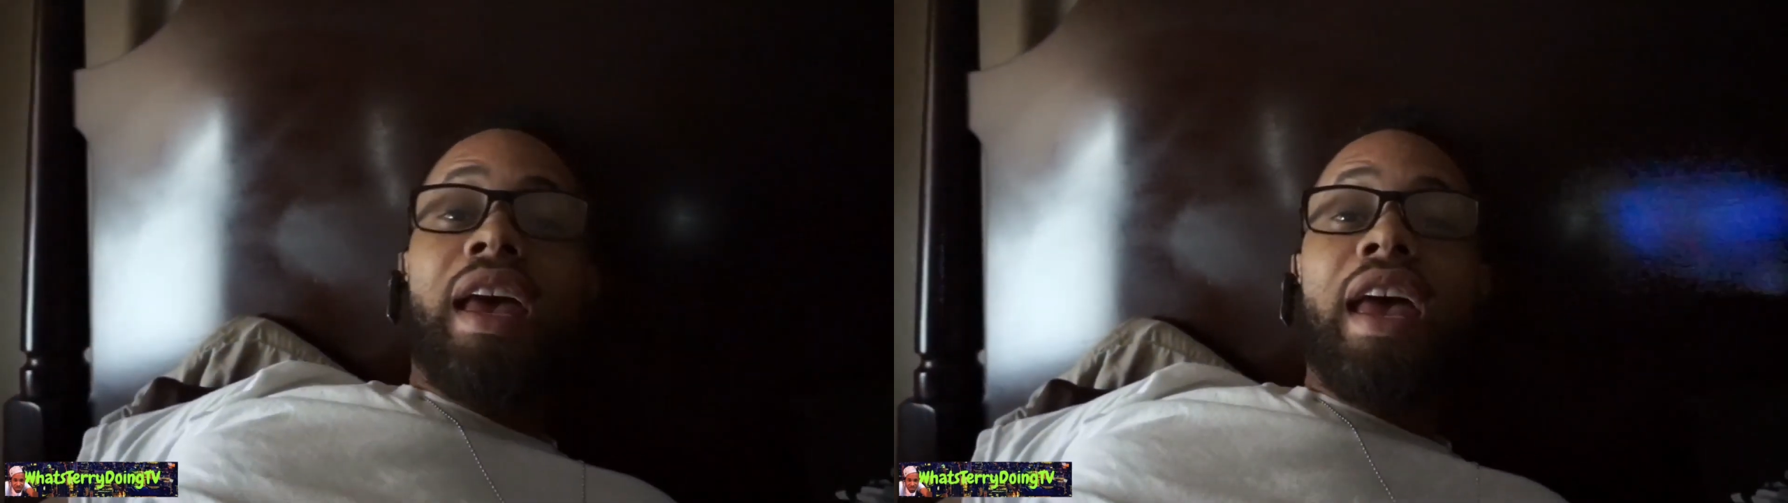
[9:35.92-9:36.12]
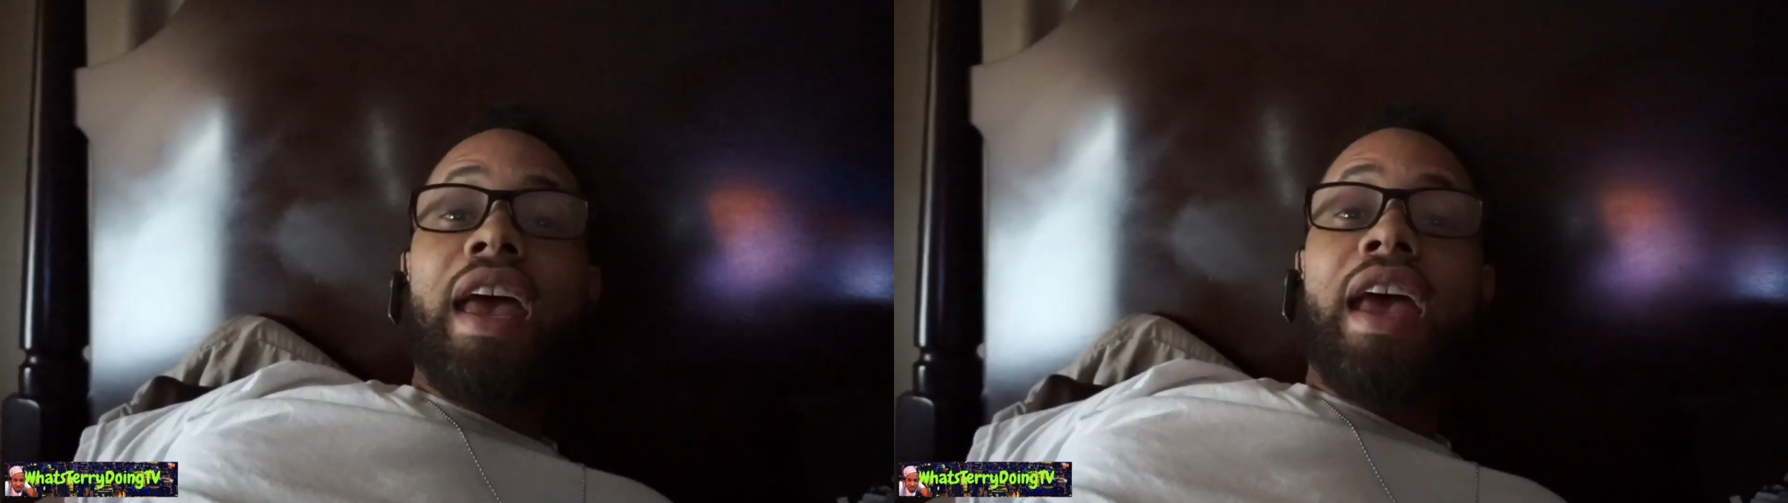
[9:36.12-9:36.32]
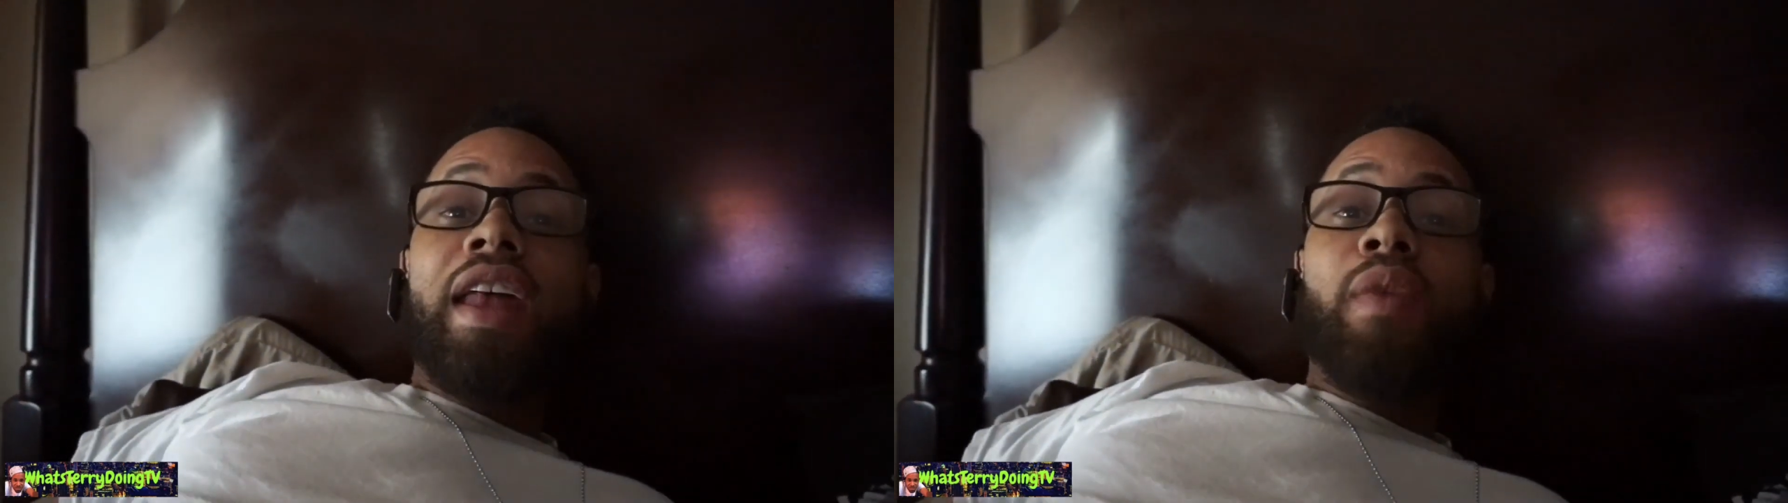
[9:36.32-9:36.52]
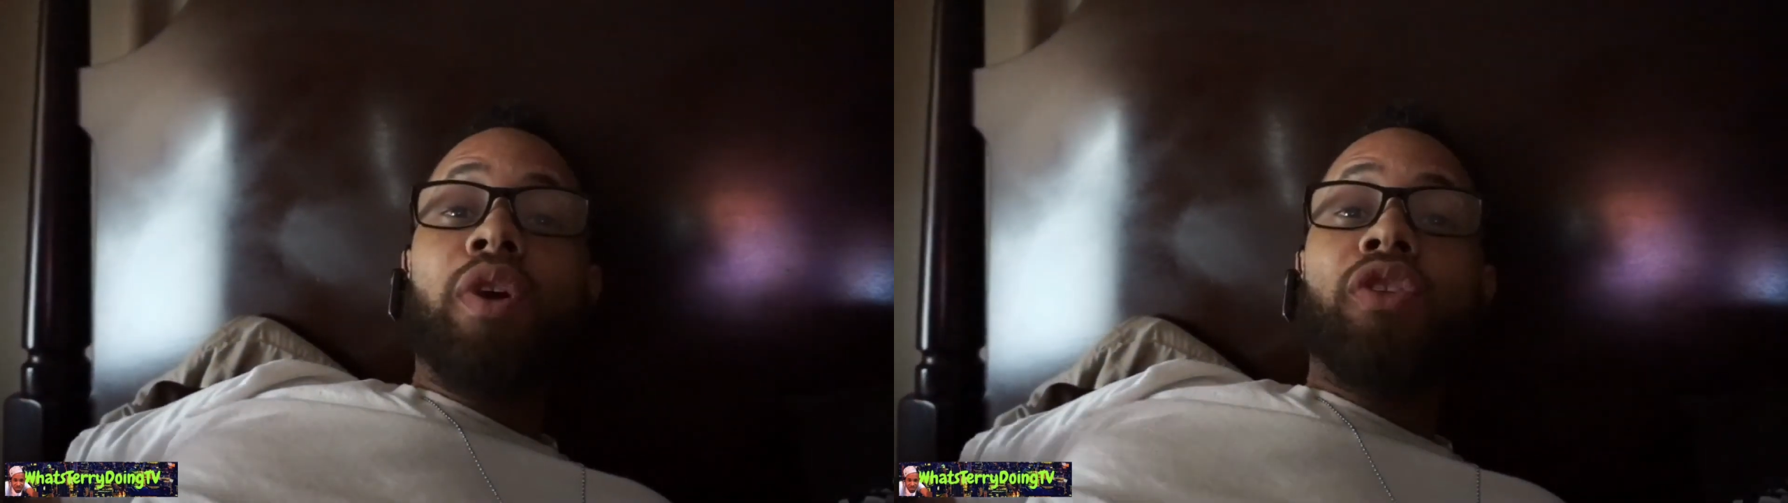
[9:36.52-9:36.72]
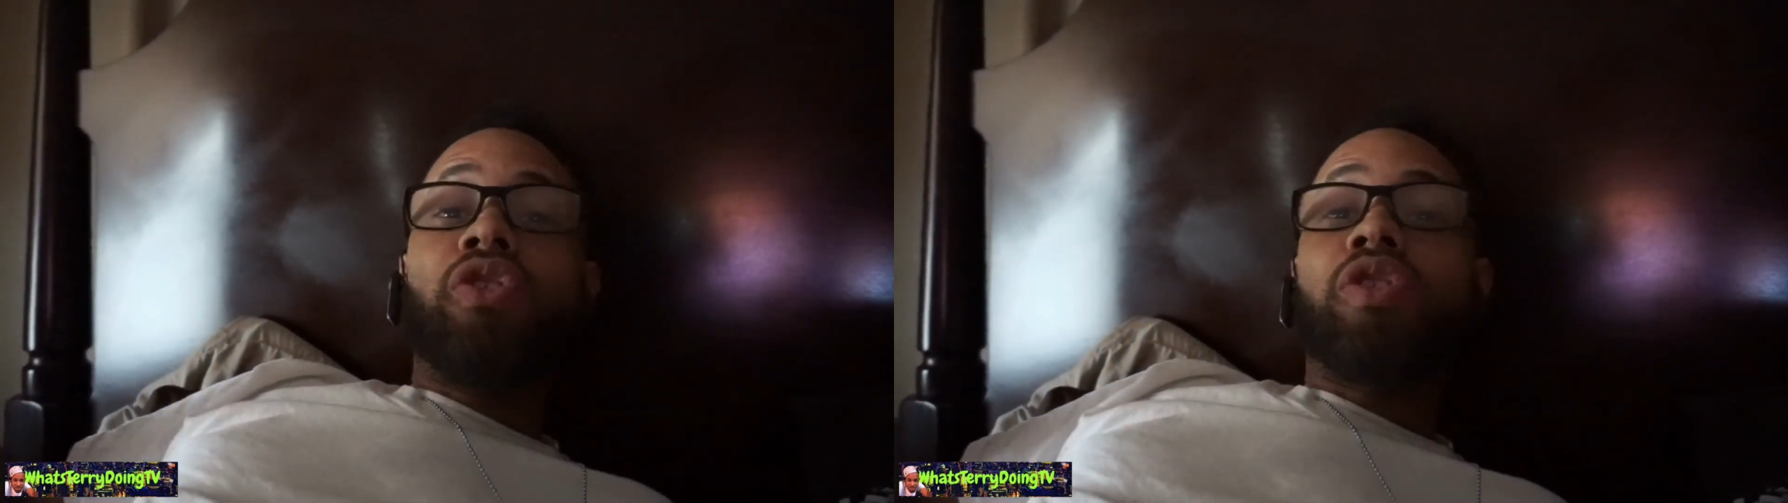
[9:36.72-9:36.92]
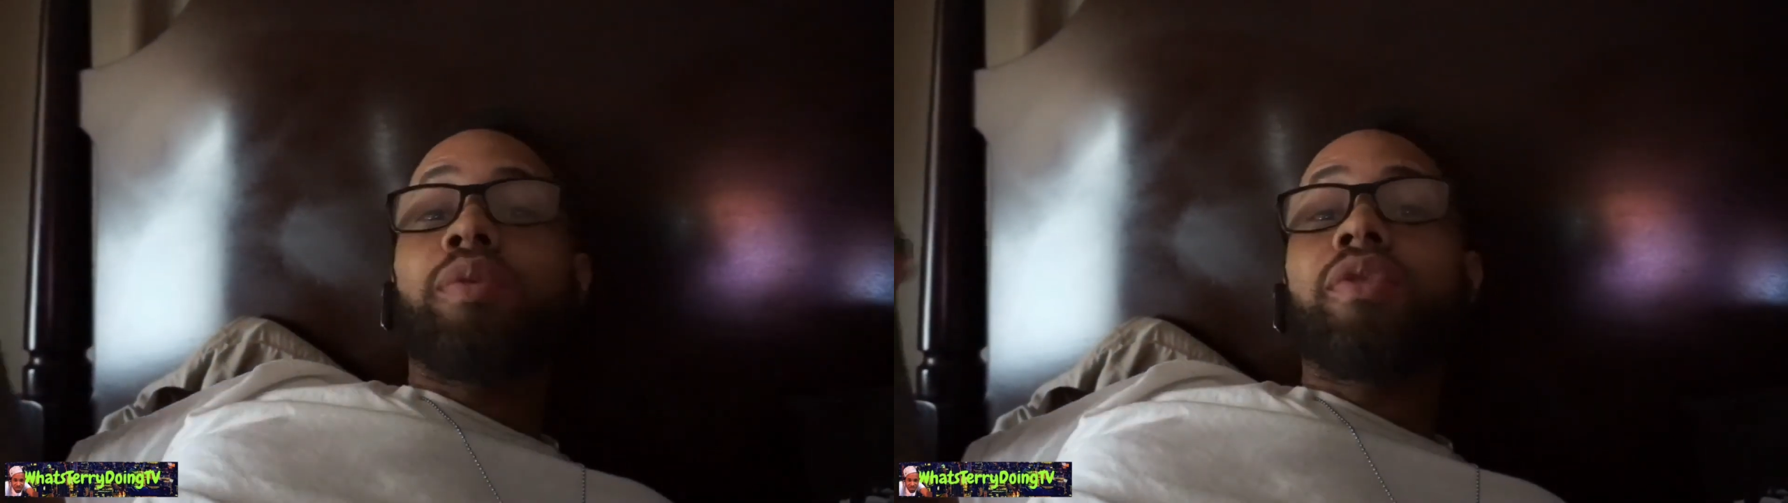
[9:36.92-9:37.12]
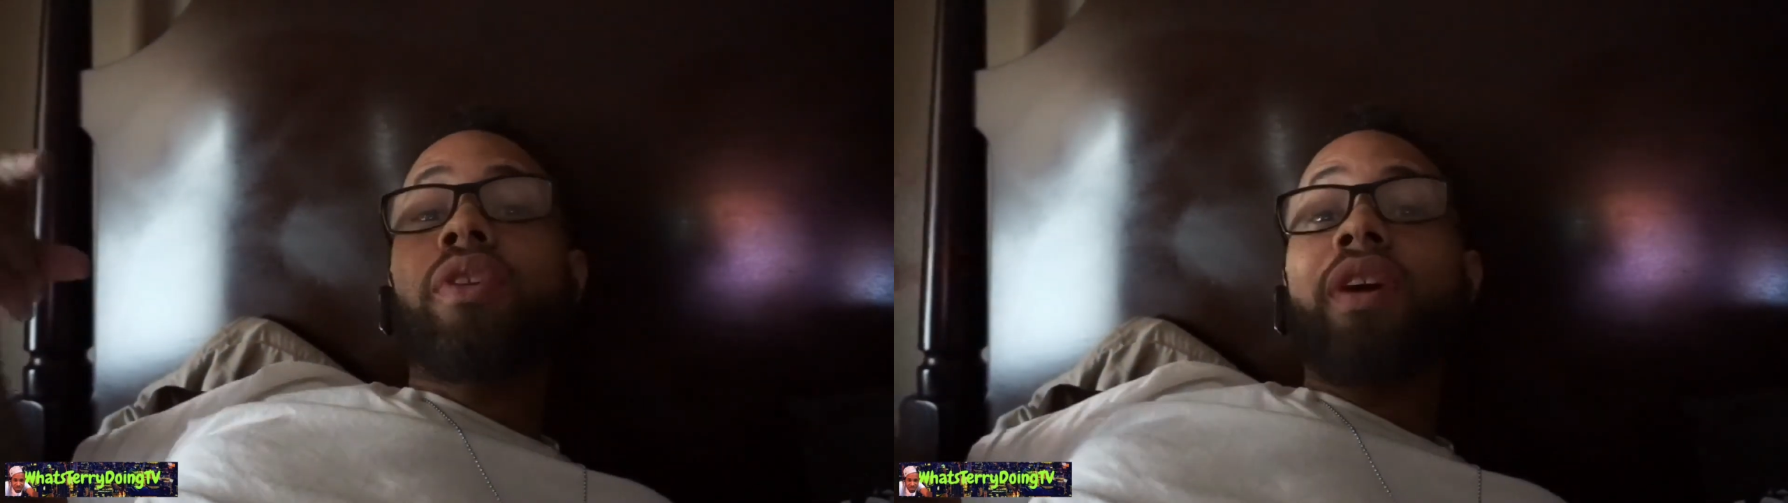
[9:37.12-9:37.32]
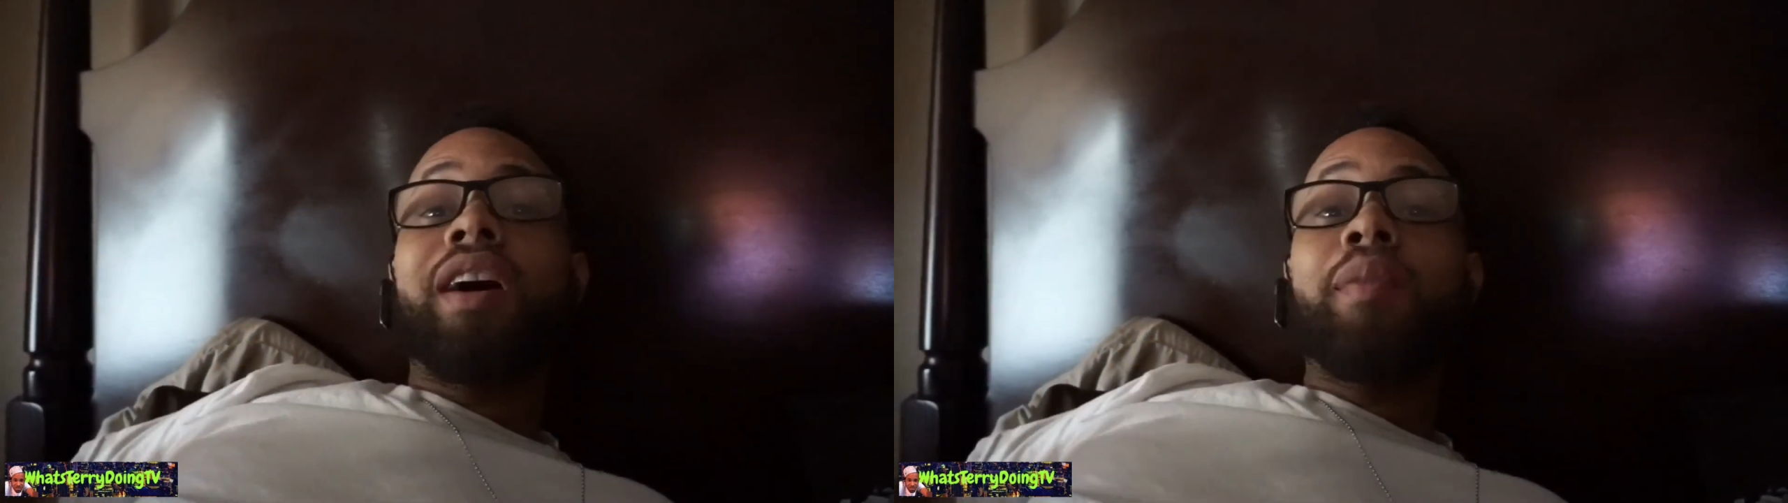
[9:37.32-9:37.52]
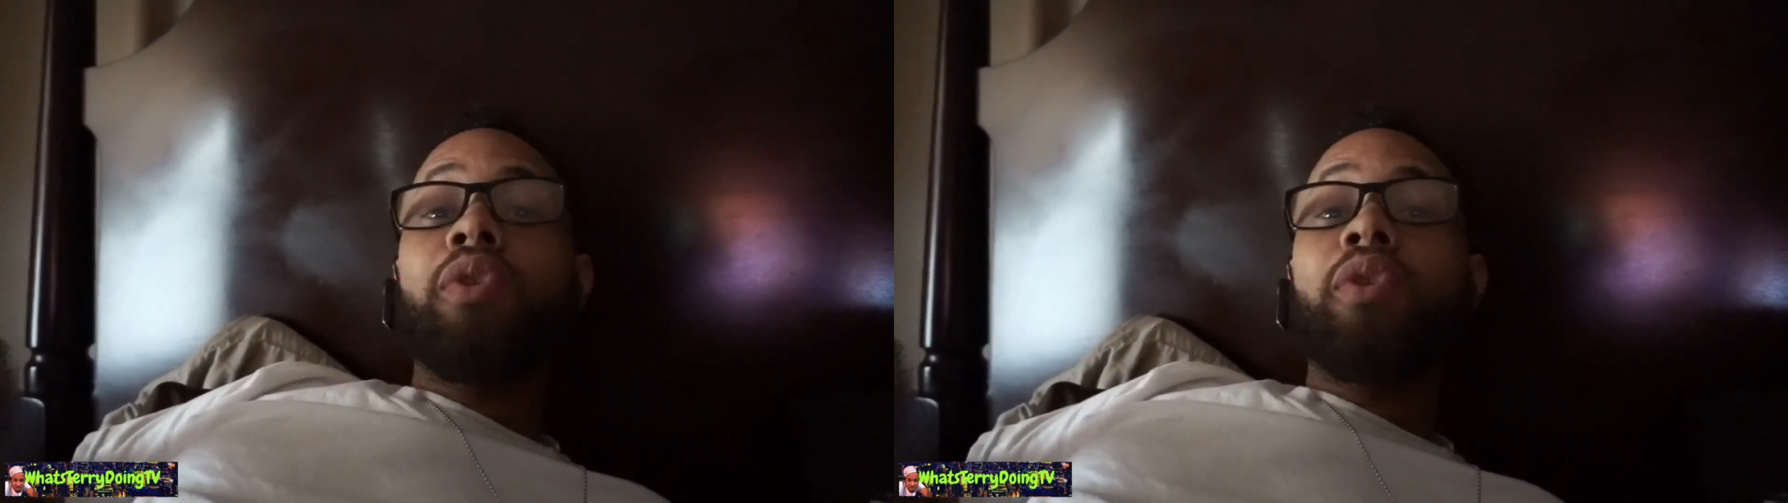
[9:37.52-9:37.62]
And once you subscribe,